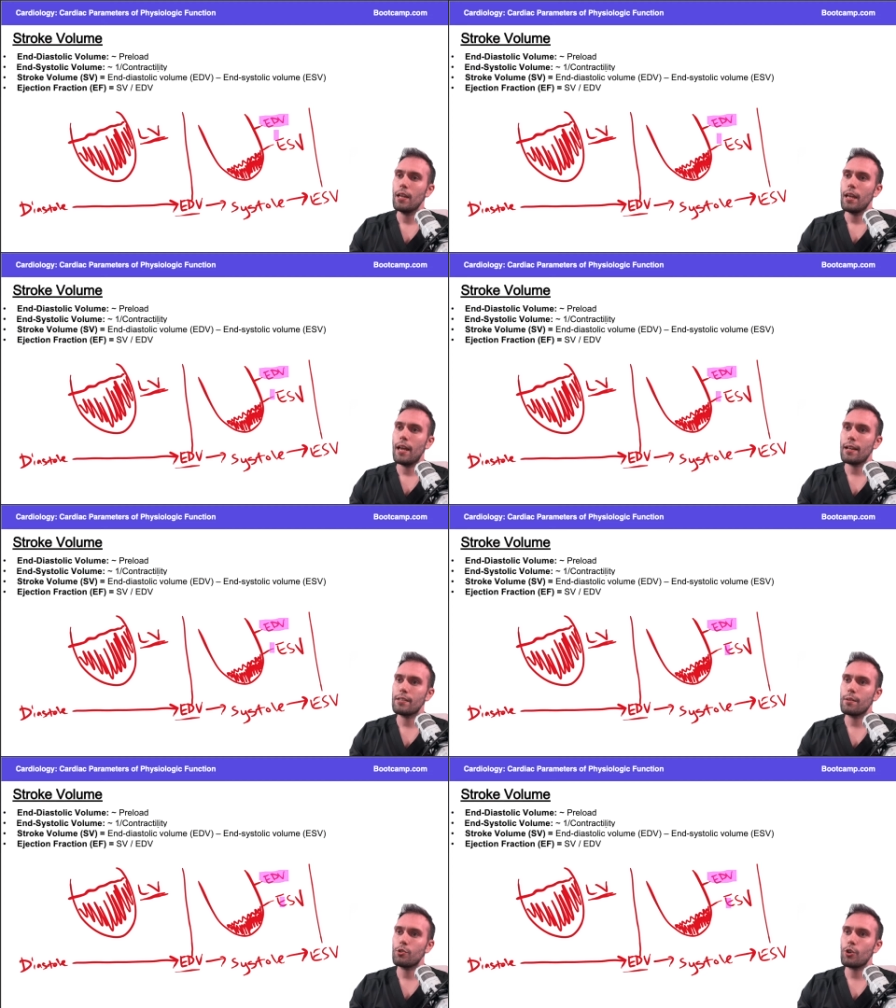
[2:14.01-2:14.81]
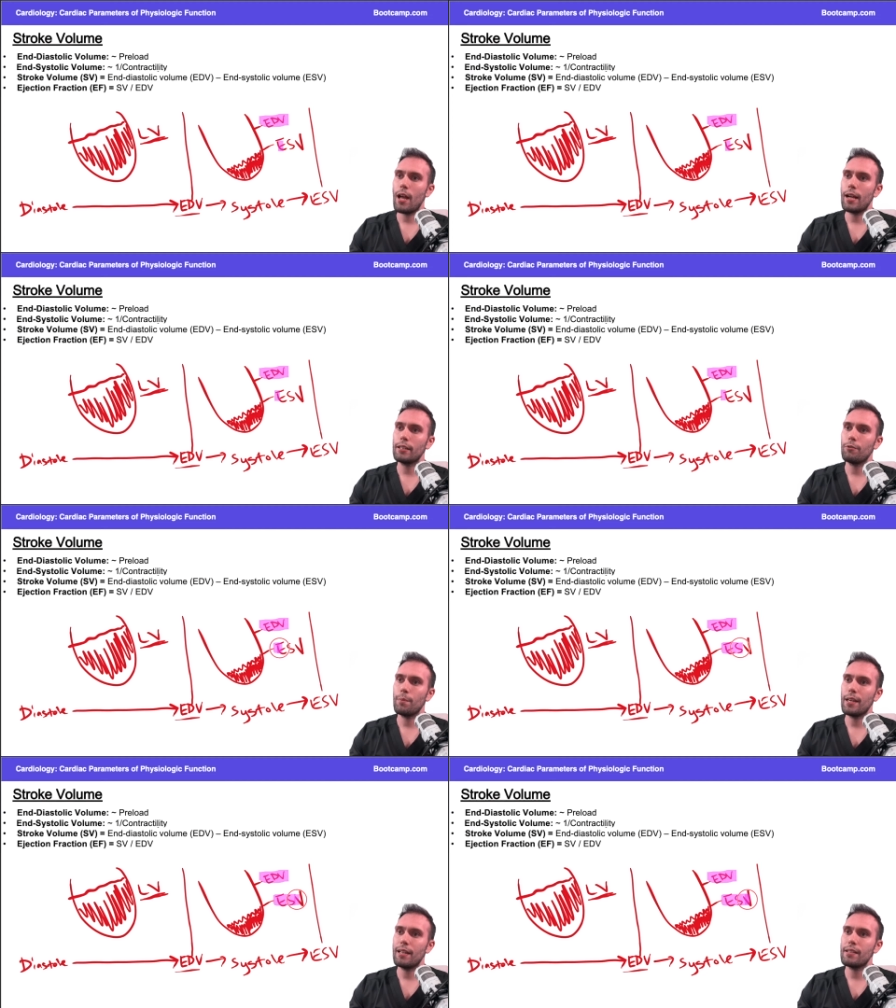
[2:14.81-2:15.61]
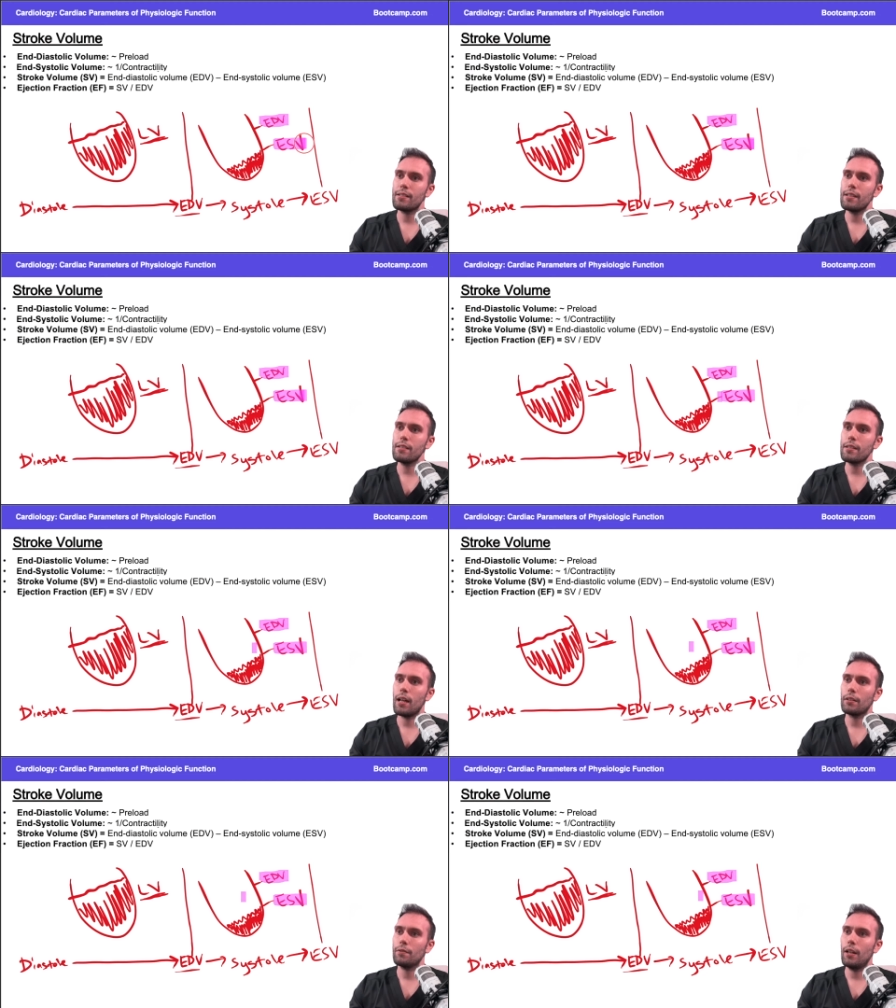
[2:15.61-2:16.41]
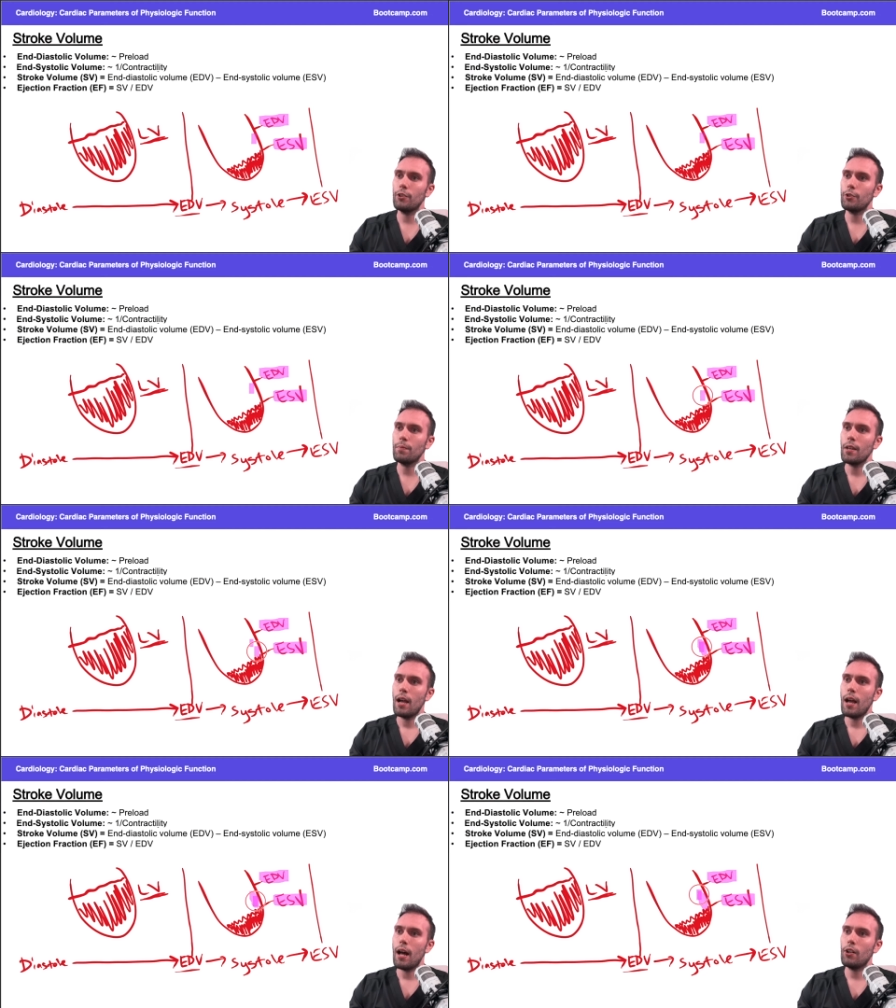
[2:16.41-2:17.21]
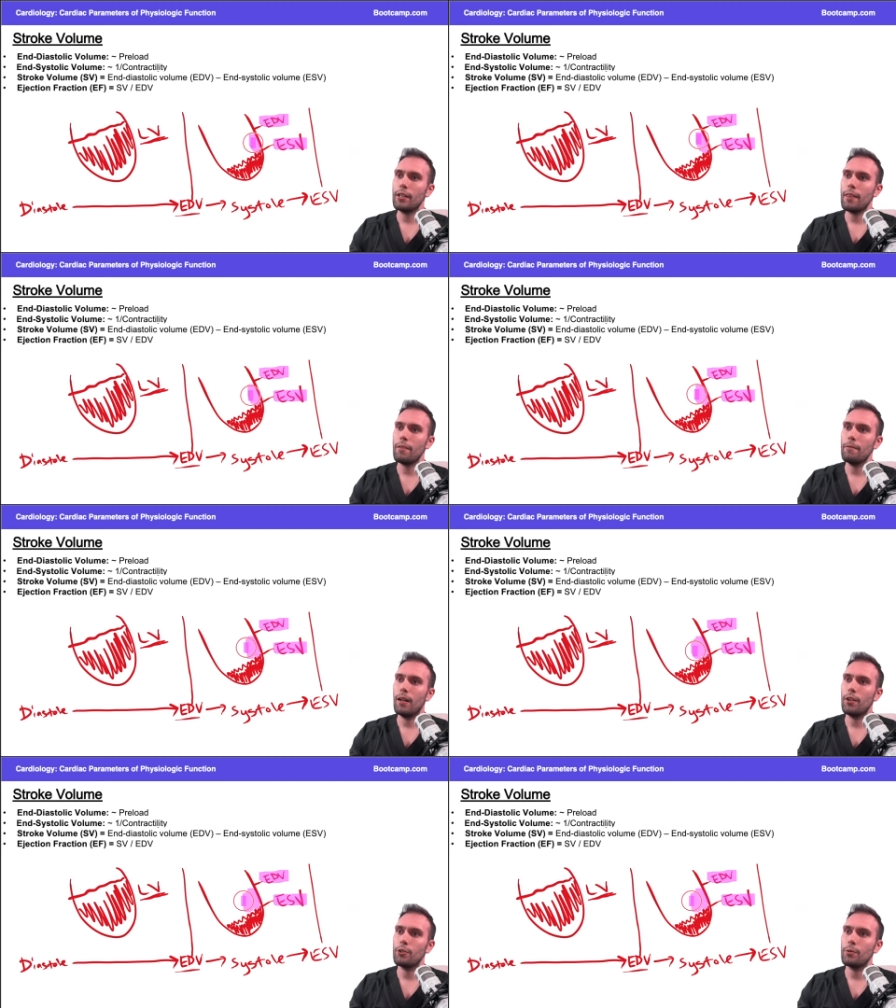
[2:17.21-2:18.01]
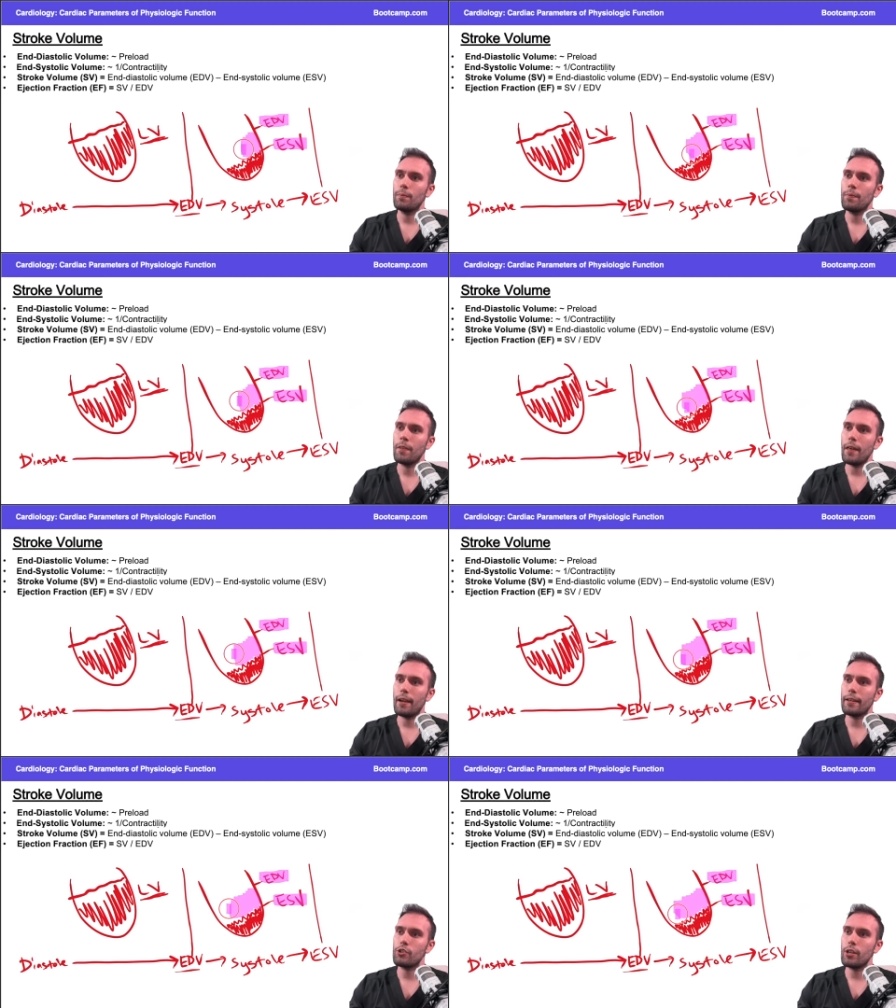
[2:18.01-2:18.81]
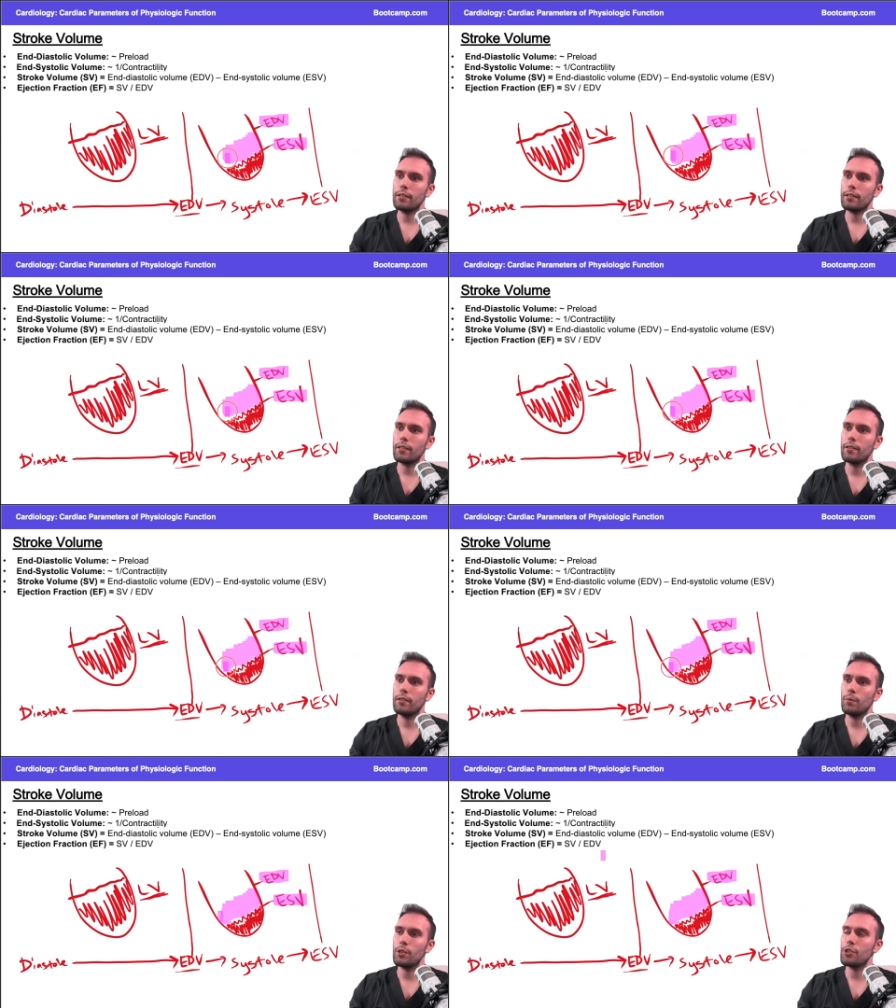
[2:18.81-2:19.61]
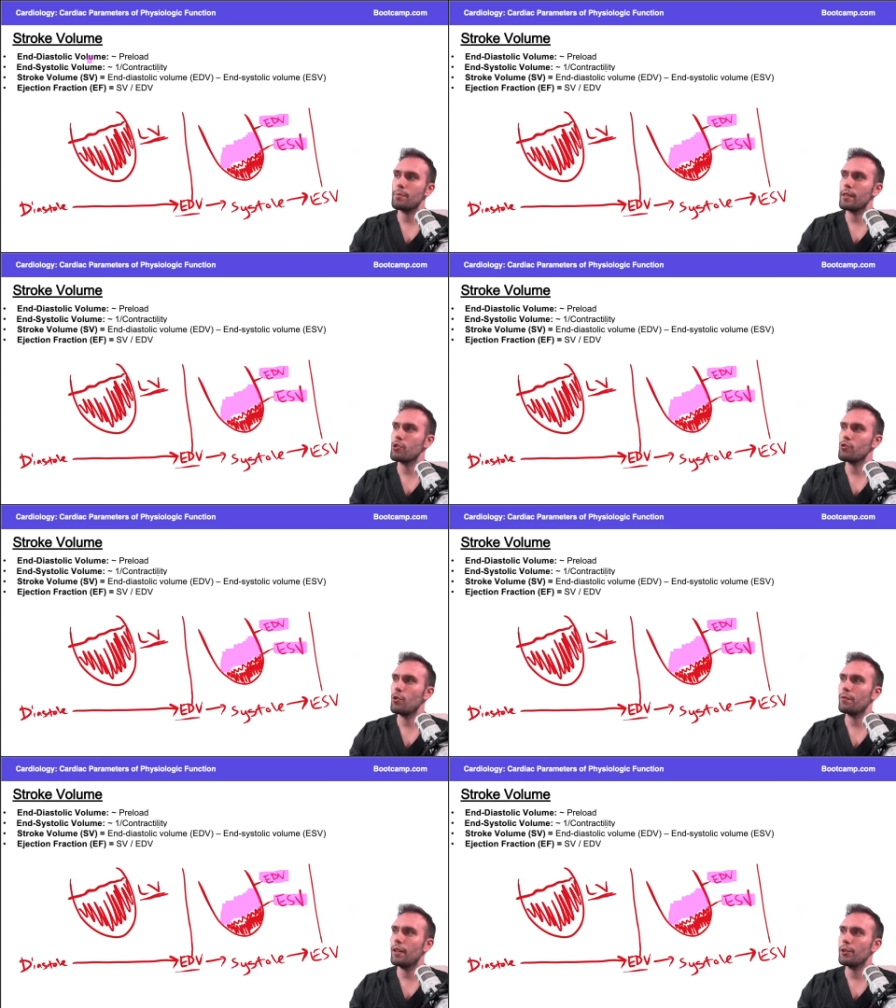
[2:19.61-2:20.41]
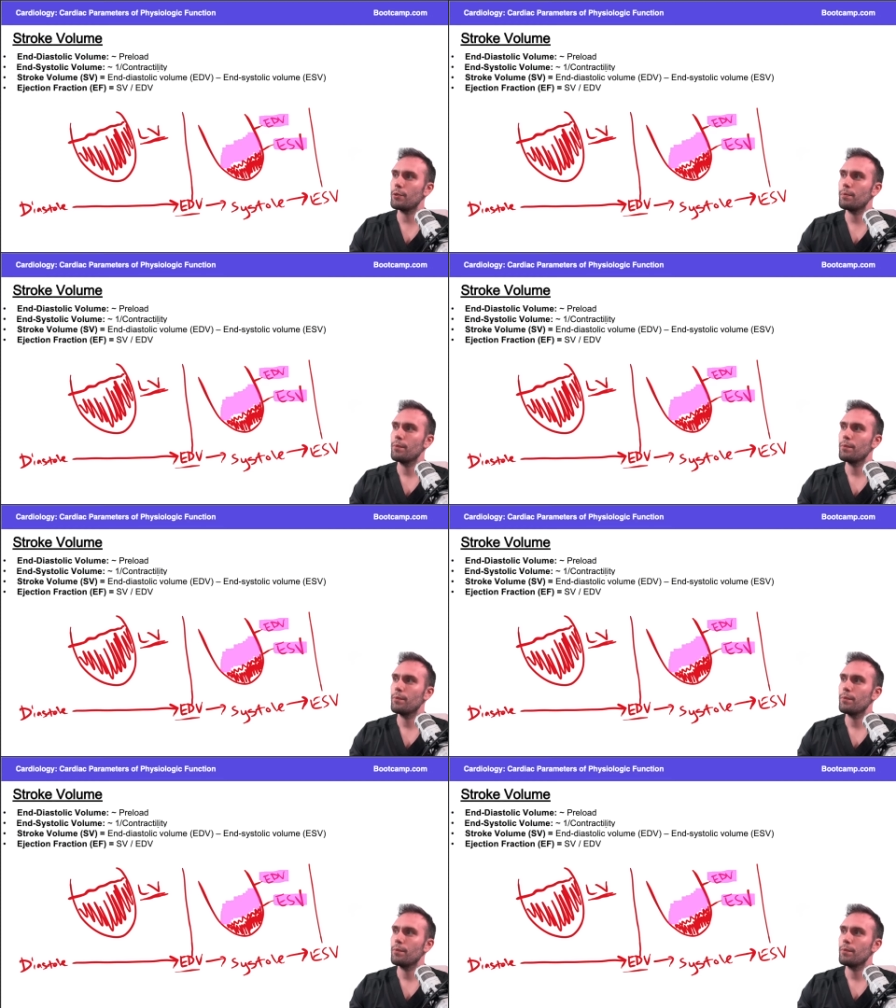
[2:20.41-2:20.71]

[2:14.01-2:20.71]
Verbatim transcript: and I subtract it from the end systolic volume, I'll get the volume that I ejected, which is my stroke volume.